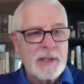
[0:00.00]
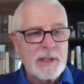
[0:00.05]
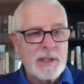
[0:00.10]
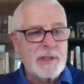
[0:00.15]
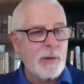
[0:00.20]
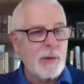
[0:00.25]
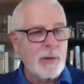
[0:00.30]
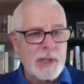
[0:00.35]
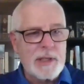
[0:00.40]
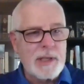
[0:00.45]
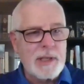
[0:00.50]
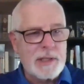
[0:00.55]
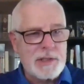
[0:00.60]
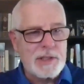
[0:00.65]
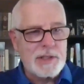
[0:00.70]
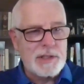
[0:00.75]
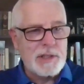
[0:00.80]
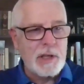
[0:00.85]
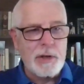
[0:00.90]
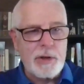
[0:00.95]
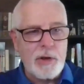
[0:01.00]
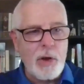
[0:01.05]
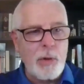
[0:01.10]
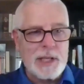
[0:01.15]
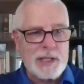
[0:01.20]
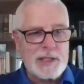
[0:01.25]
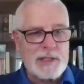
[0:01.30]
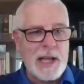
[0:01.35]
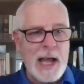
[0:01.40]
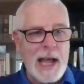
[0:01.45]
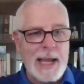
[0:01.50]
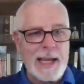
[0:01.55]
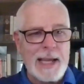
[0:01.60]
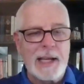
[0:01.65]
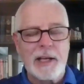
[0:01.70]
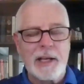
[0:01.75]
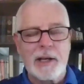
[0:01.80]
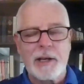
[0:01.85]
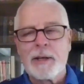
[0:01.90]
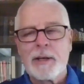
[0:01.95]
It's only dishes. Nobody's
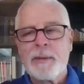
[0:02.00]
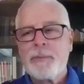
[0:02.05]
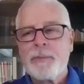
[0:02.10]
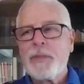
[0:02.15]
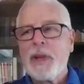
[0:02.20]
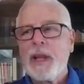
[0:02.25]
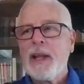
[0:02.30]
dying here."